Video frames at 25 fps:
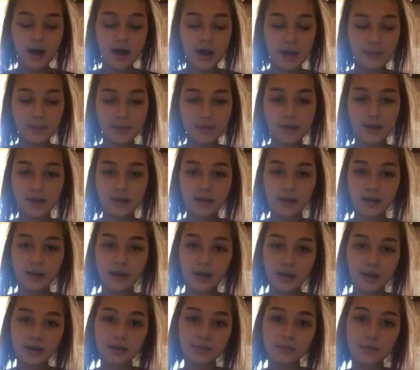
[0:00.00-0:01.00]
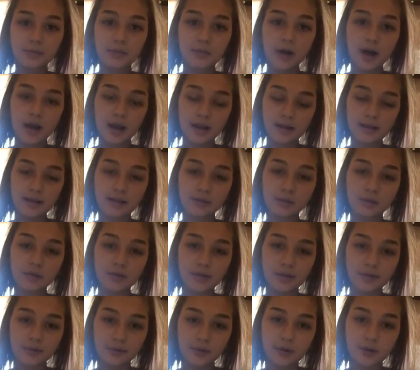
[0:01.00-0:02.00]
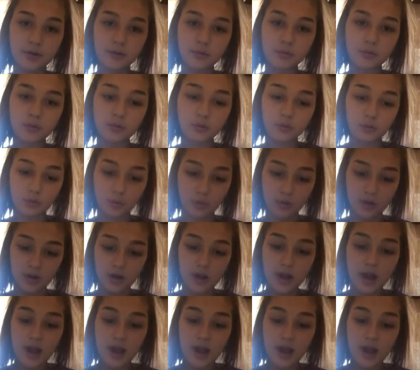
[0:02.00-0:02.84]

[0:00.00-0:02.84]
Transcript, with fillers: I'm studying at Alexandru Ștefulescu School